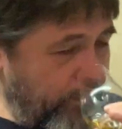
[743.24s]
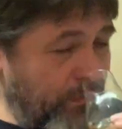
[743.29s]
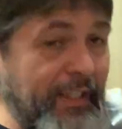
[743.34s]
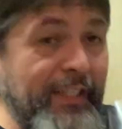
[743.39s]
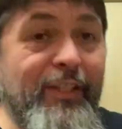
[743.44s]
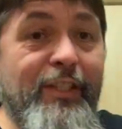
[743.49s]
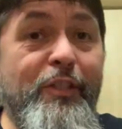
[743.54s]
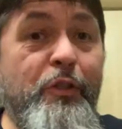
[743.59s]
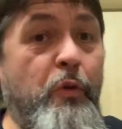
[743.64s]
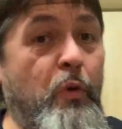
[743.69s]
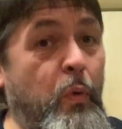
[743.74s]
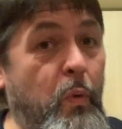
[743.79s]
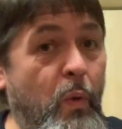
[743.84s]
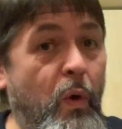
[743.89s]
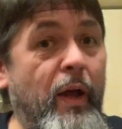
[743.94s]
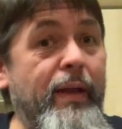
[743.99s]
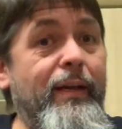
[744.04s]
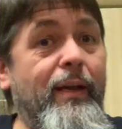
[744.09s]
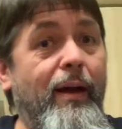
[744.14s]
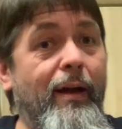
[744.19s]
This is
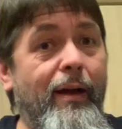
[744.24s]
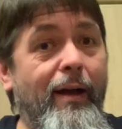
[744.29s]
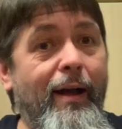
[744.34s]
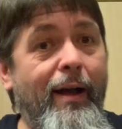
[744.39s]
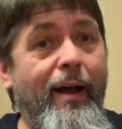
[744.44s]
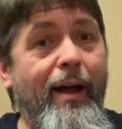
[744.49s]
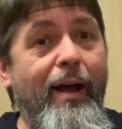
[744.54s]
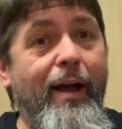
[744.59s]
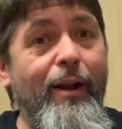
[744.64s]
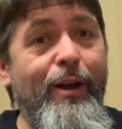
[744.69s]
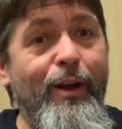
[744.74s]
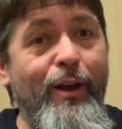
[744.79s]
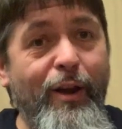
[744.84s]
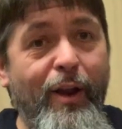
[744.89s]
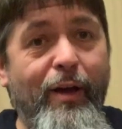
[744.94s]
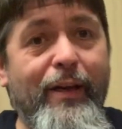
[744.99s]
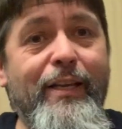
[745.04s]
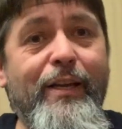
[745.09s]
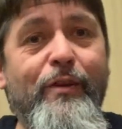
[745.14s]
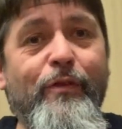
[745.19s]
quite a
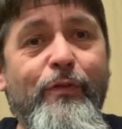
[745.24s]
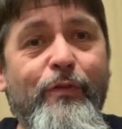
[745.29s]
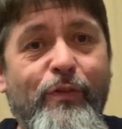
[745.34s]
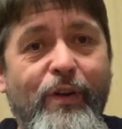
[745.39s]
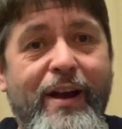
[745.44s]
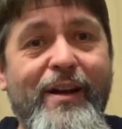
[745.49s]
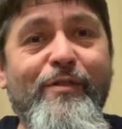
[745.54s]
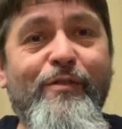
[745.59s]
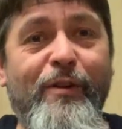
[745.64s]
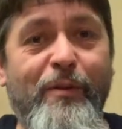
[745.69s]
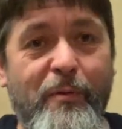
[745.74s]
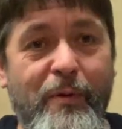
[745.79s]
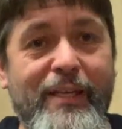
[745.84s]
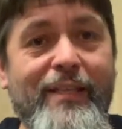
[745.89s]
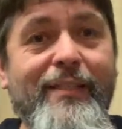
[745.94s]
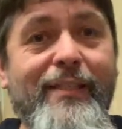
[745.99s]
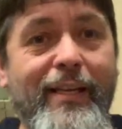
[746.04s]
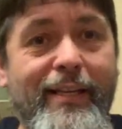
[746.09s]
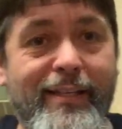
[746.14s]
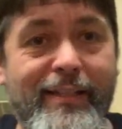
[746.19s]
light, fragrant
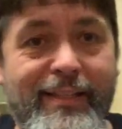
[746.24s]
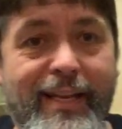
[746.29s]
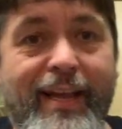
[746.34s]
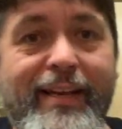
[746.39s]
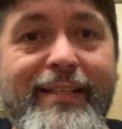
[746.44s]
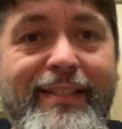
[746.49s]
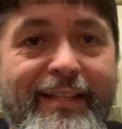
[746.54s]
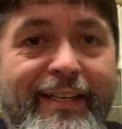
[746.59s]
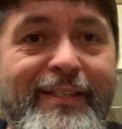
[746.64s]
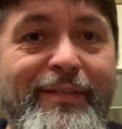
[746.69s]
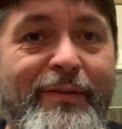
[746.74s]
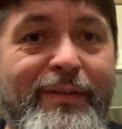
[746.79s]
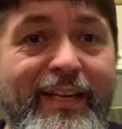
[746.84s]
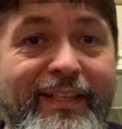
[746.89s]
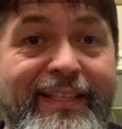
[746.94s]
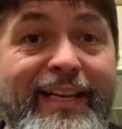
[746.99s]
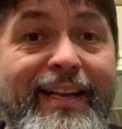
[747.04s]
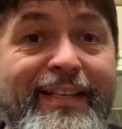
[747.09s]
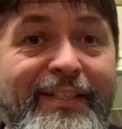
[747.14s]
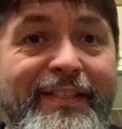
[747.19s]
whiskey to taste this, uh,
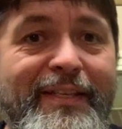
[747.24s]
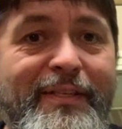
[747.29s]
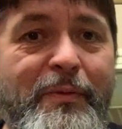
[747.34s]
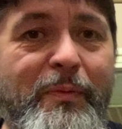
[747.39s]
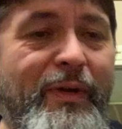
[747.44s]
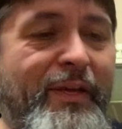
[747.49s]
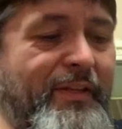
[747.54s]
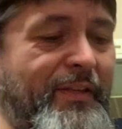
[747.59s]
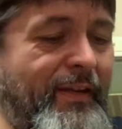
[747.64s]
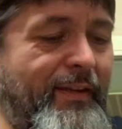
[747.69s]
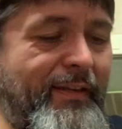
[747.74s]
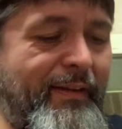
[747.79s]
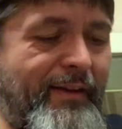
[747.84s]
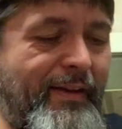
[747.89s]
test this with.